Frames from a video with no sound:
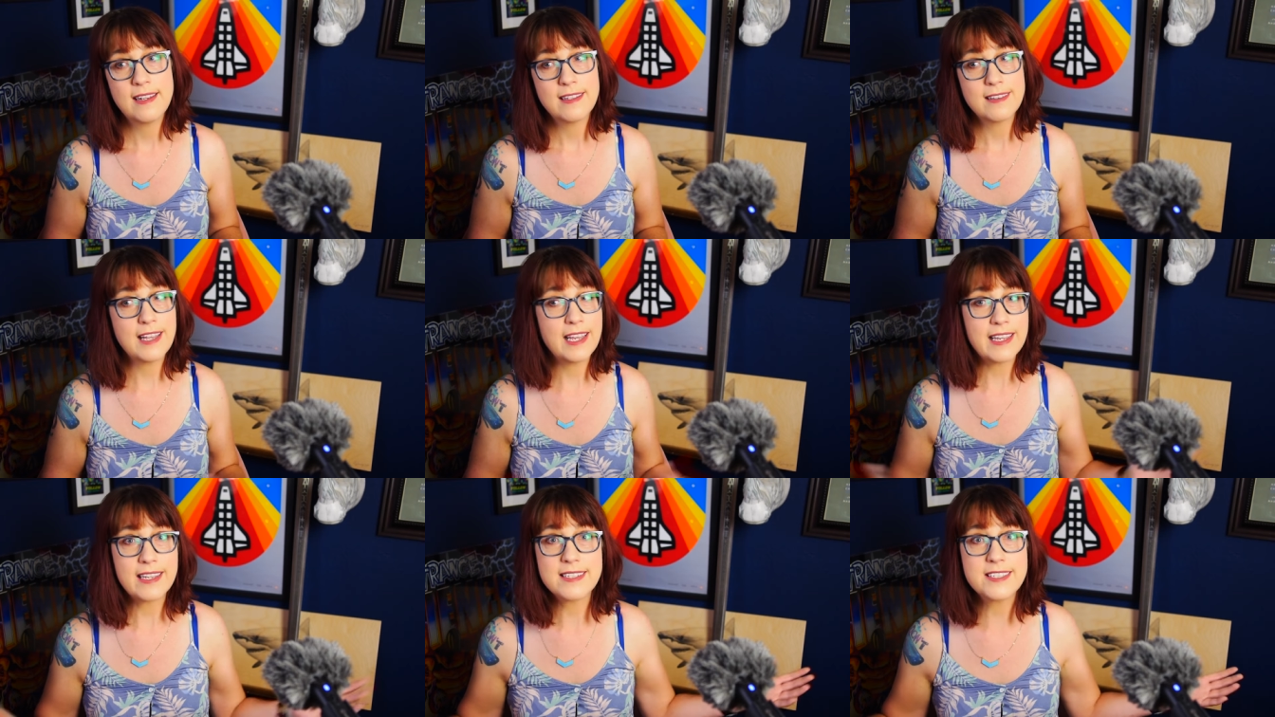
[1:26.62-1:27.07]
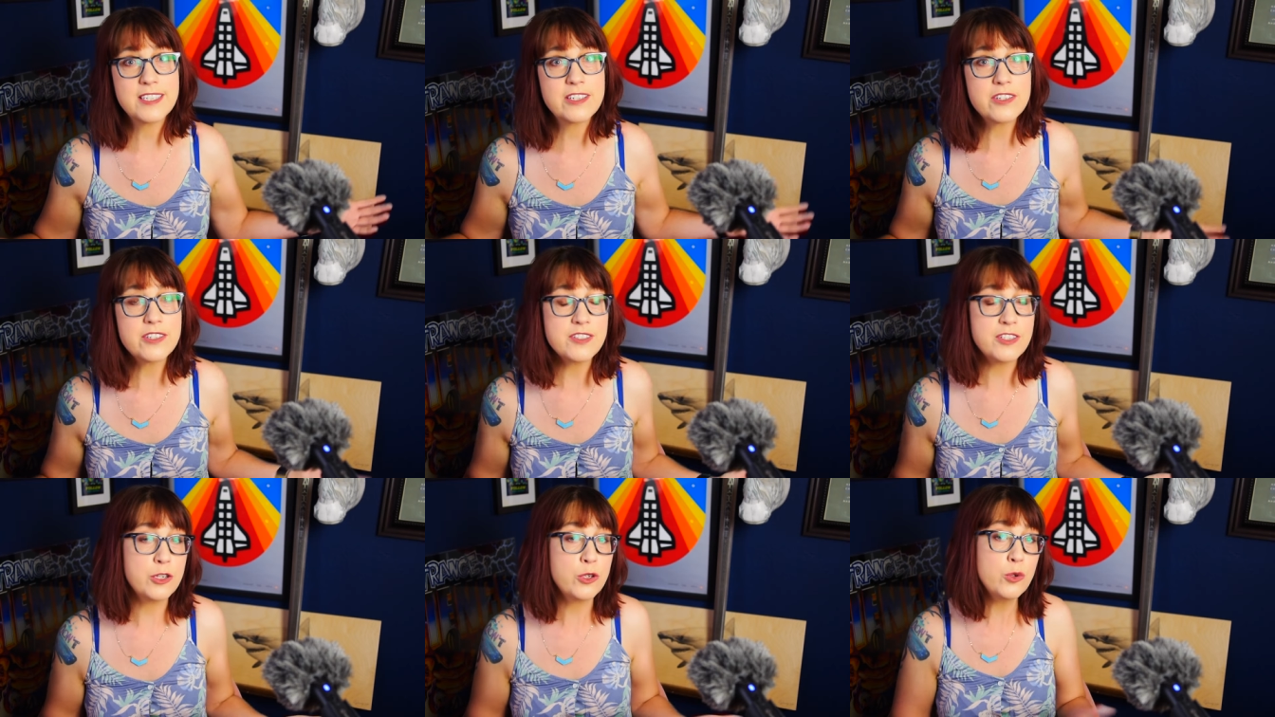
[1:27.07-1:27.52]
Like,
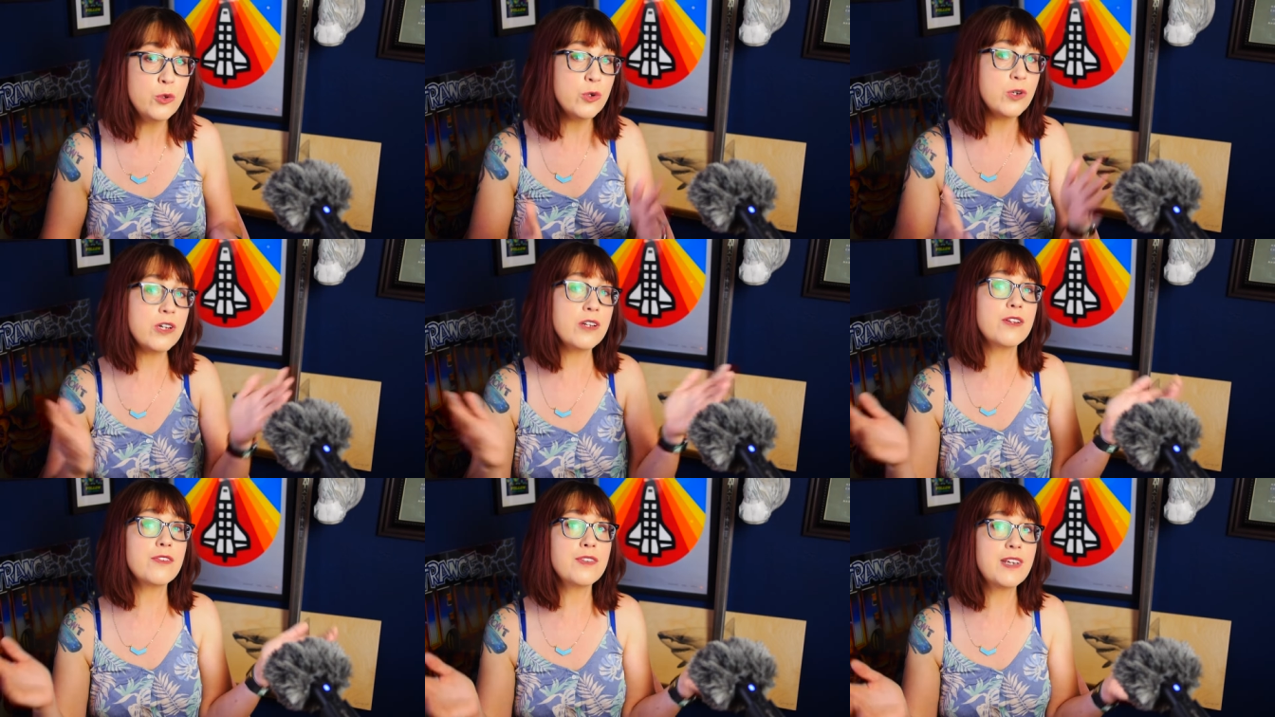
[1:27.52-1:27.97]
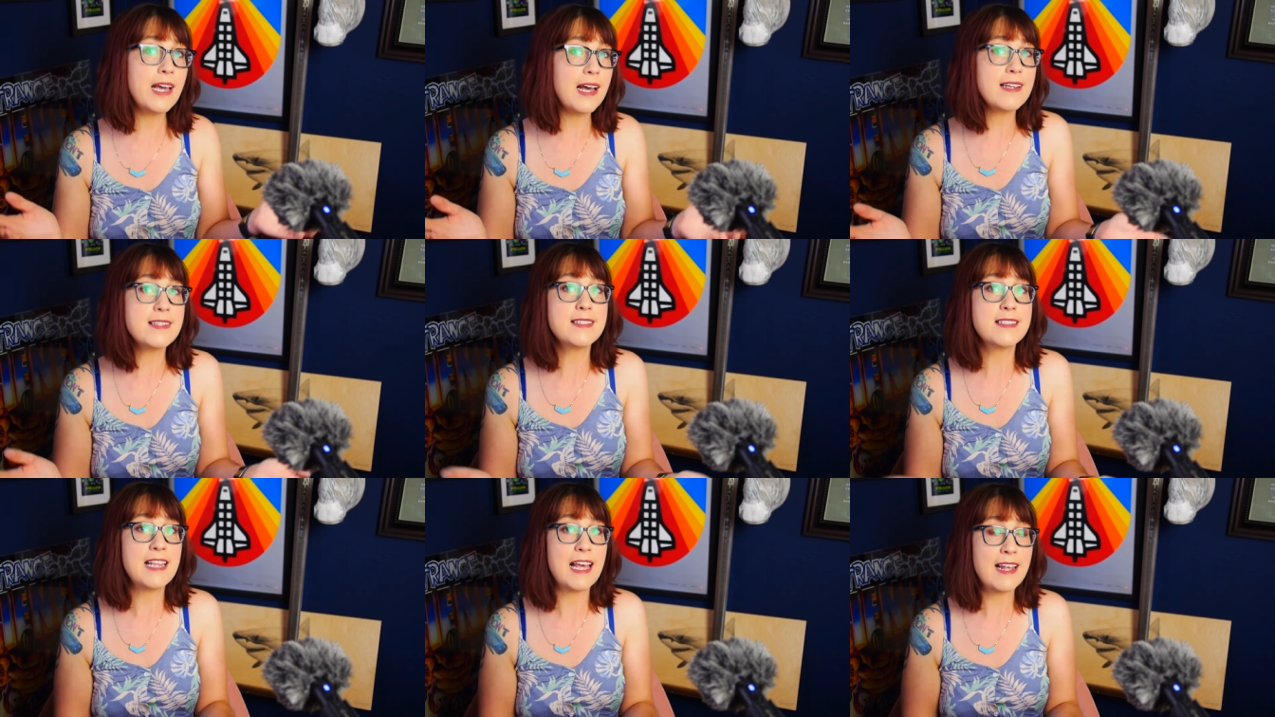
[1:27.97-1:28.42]
seriously, who could have
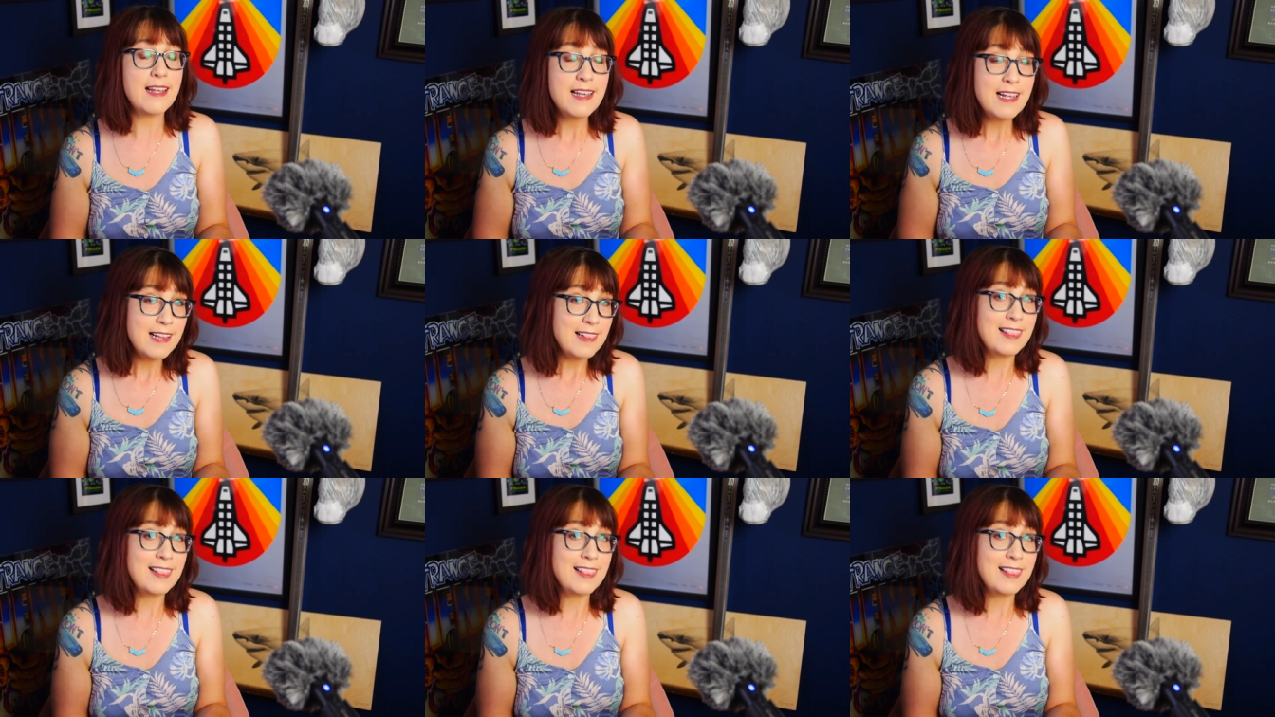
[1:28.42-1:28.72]
guessed that